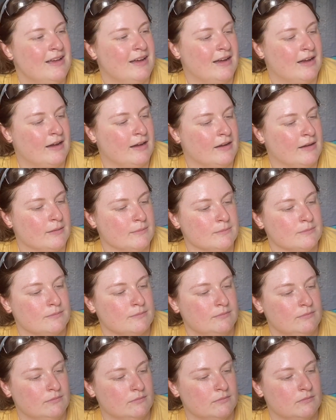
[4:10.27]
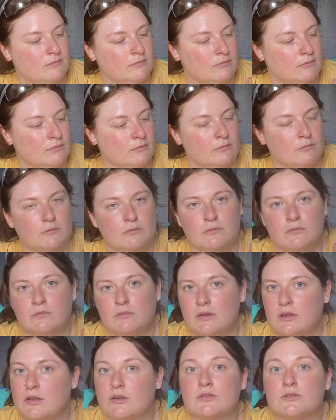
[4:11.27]
Um,
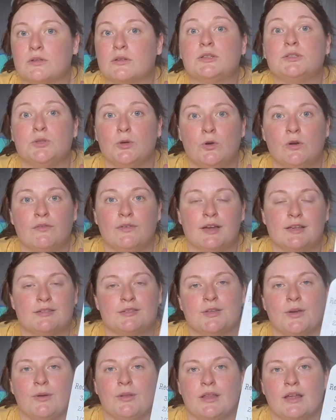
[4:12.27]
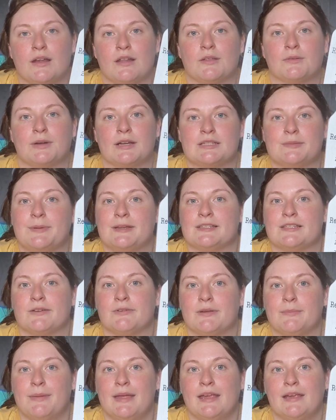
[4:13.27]
there's only two of us, so a lot of the recipes
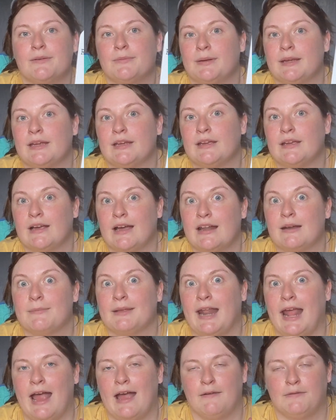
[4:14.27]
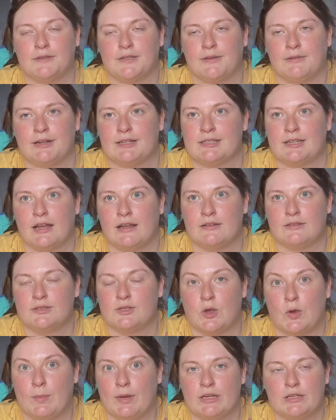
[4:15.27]
that we make, we cut them in half, so it's not
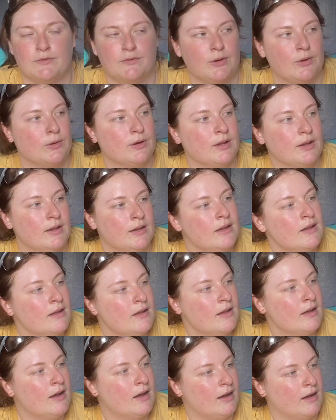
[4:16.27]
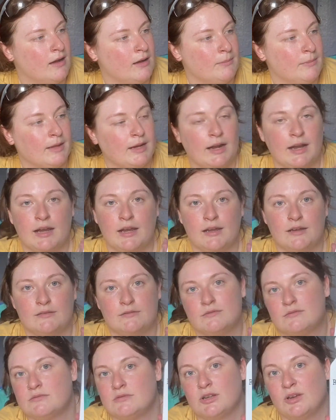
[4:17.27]
so much food. Um, and I
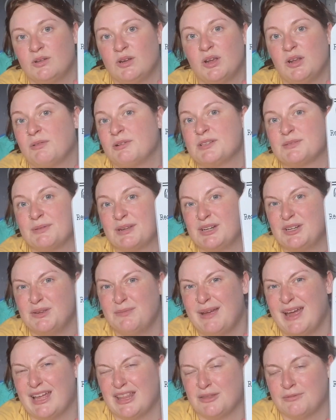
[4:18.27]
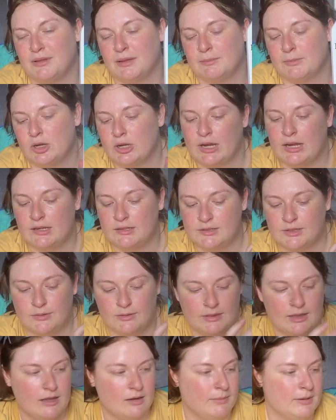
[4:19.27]
don't always wanna do math while I'm cooking, so
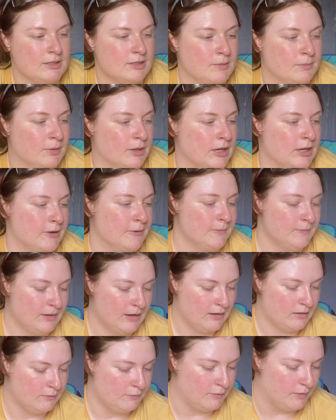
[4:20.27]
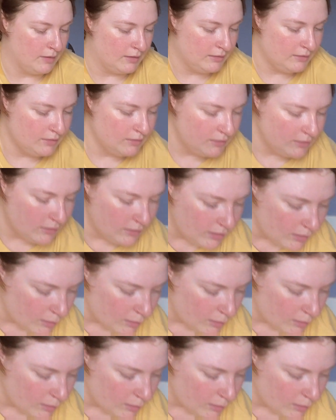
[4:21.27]
that'll be super cute and fun and